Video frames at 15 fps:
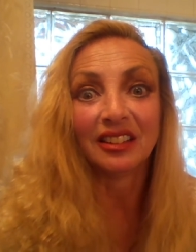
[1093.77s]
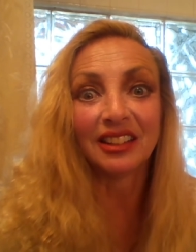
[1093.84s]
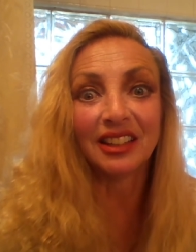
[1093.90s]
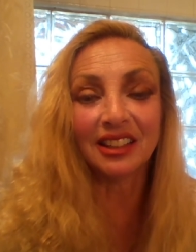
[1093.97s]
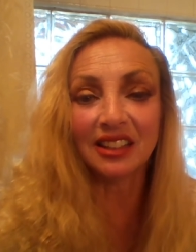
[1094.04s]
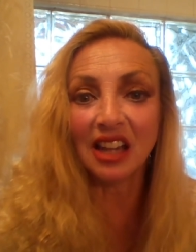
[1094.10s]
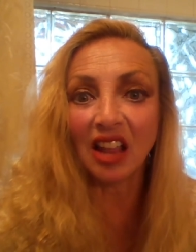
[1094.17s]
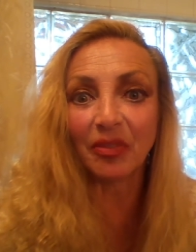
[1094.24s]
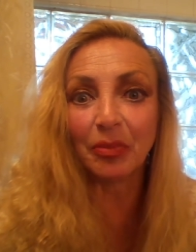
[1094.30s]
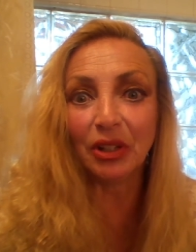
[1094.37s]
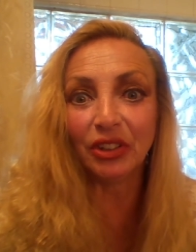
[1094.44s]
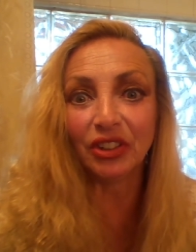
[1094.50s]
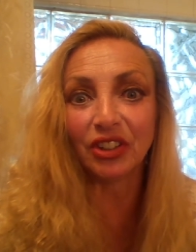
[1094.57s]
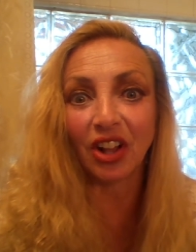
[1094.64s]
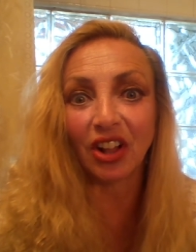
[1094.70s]
six and a half
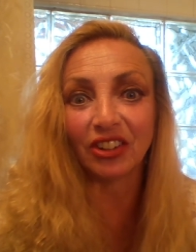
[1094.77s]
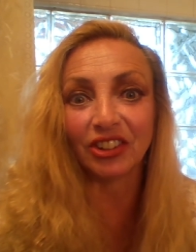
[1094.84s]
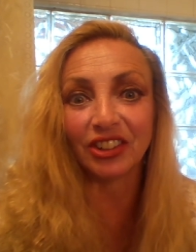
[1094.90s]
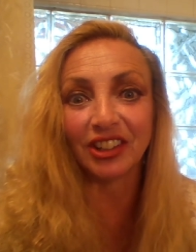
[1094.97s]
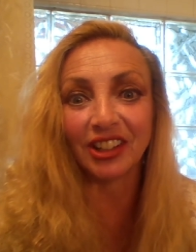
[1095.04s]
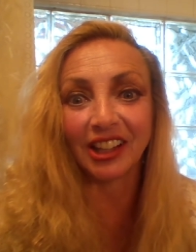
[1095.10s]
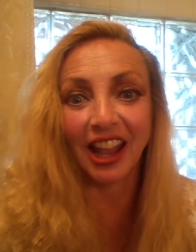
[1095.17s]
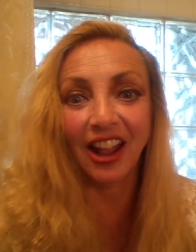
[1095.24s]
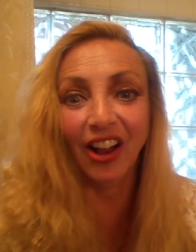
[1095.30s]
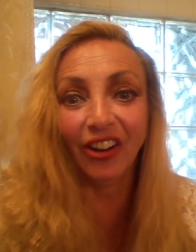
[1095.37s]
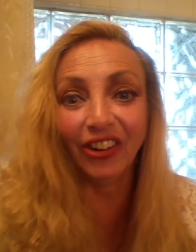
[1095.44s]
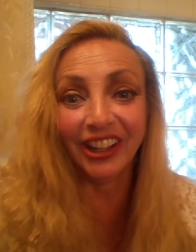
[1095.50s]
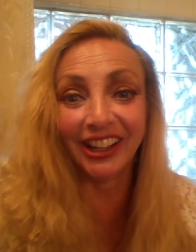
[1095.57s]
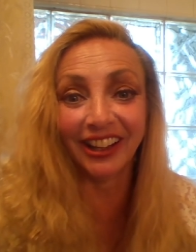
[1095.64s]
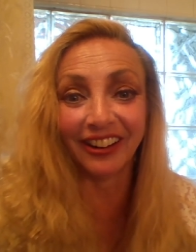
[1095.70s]
million dollars in
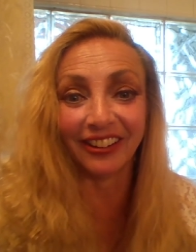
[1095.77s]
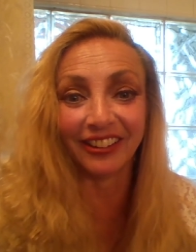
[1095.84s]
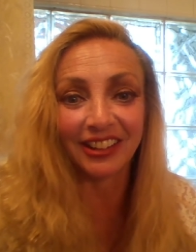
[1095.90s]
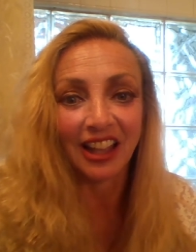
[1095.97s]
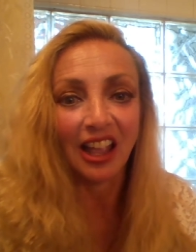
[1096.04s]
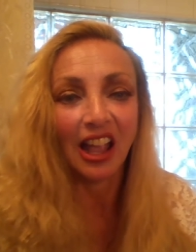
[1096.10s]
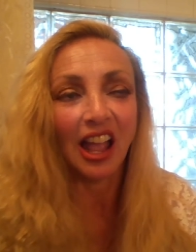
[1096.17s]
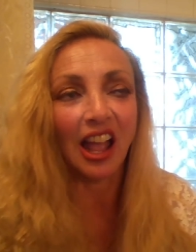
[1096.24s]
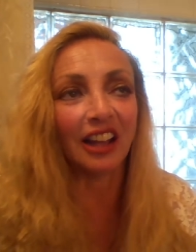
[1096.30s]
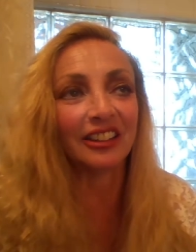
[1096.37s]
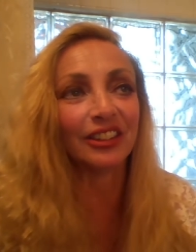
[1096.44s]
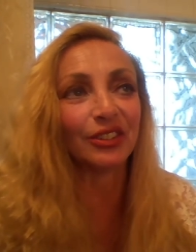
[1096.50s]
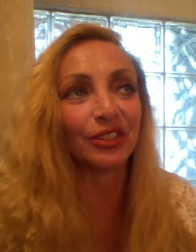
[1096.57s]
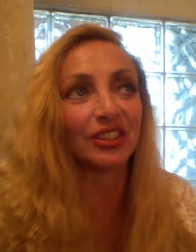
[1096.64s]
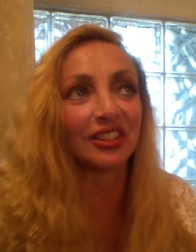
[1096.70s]
accounting errors.
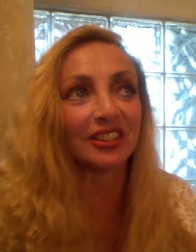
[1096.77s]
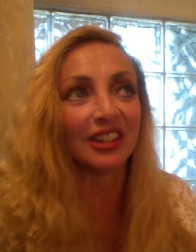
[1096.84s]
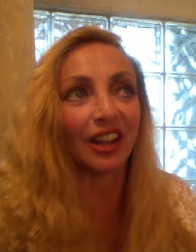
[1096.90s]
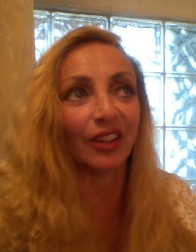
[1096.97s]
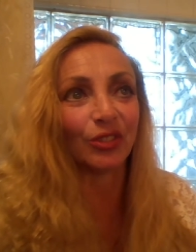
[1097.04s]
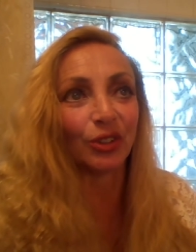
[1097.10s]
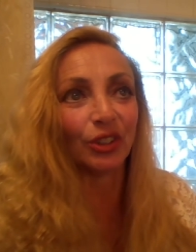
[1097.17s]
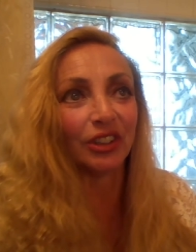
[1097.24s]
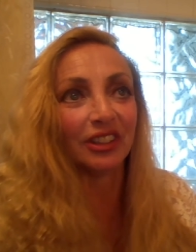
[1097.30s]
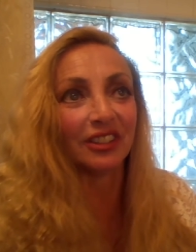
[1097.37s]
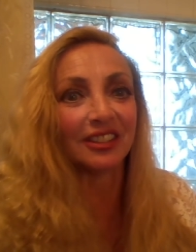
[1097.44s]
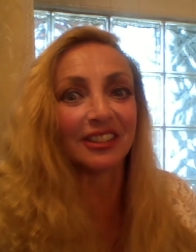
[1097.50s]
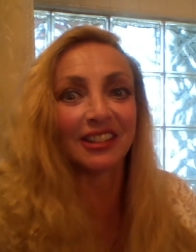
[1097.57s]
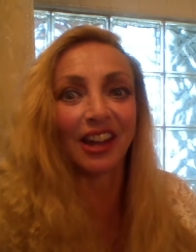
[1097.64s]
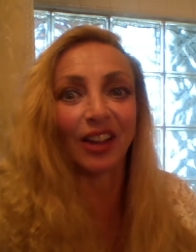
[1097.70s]
Actually, it was six and a half trillion,
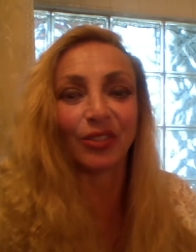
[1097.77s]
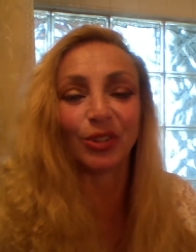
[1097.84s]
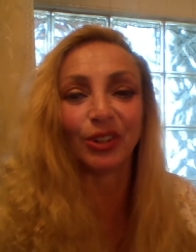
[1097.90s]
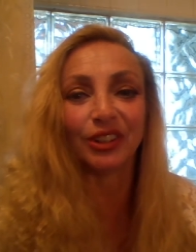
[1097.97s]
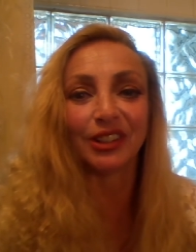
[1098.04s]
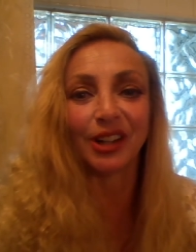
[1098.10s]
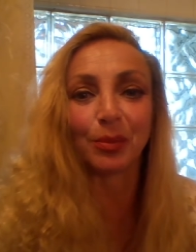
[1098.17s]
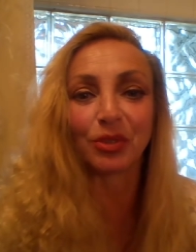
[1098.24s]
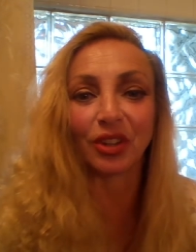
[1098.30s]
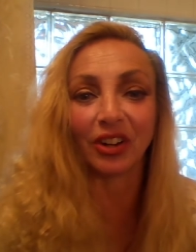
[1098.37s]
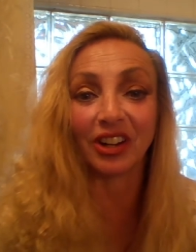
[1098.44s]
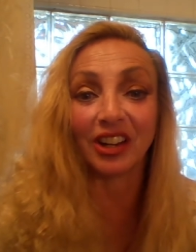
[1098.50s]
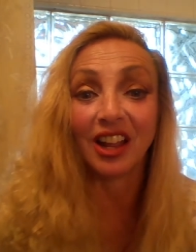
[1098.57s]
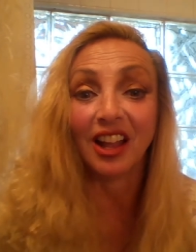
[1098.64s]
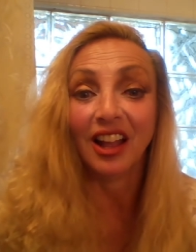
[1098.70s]
six and a half trillion, I'm
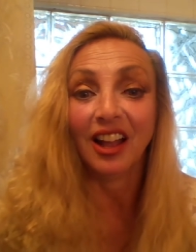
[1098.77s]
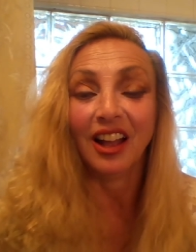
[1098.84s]
sorry,